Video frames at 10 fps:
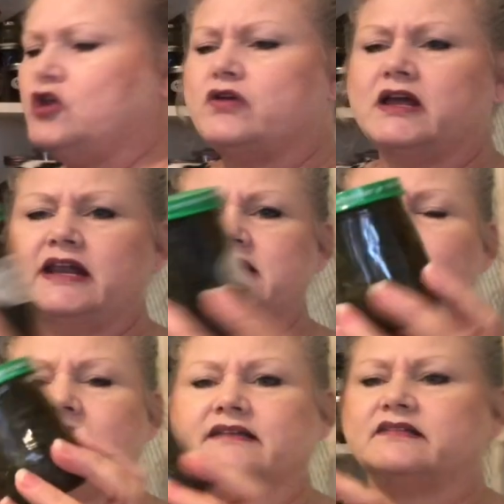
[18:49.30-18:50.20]
you can
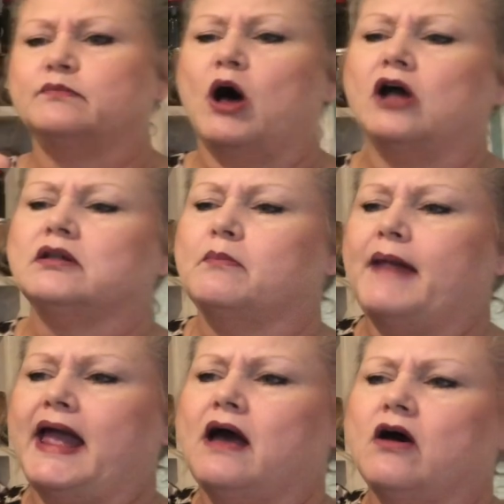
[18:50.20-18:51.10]
take a small
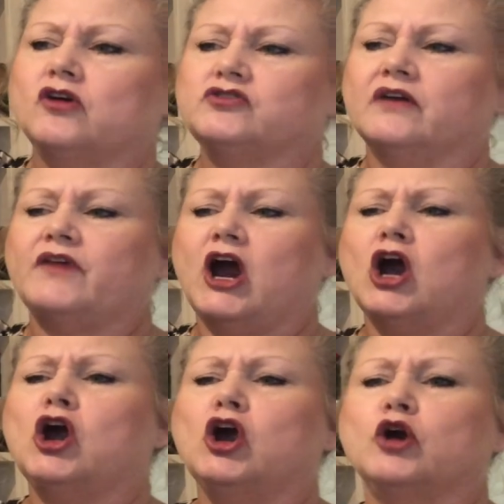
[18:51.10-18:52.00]
amount of
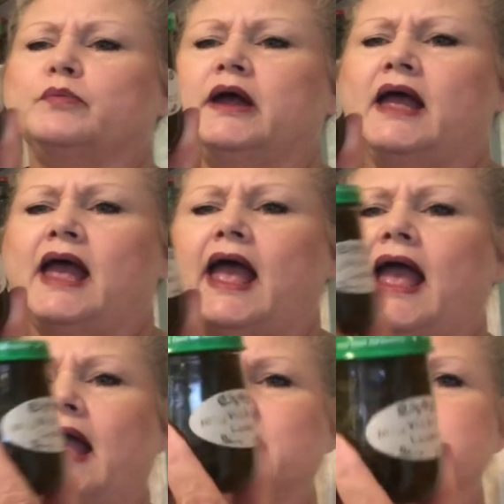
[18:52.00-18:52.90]
herb
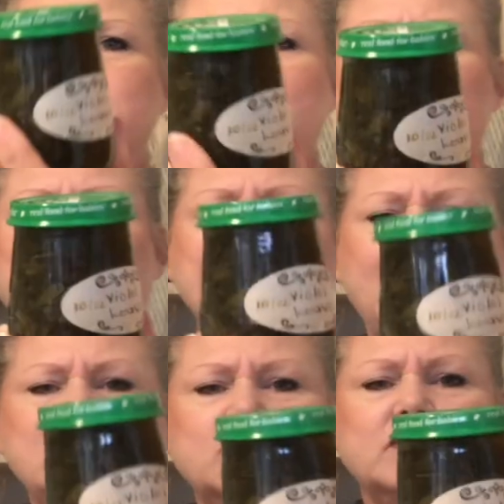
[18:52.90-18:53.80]
and, you know,
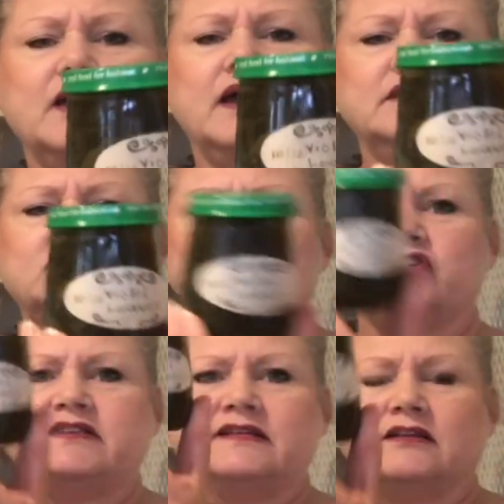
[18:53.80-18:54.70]
make you
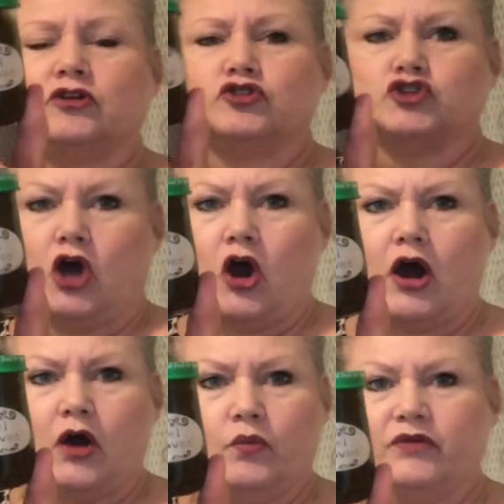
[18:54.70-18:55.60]
just this little
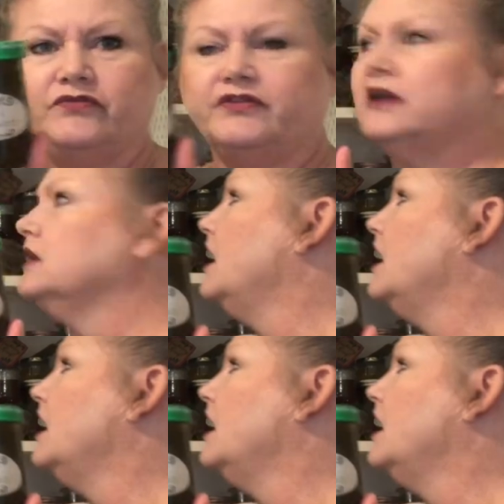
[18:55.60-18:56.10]
jar would fill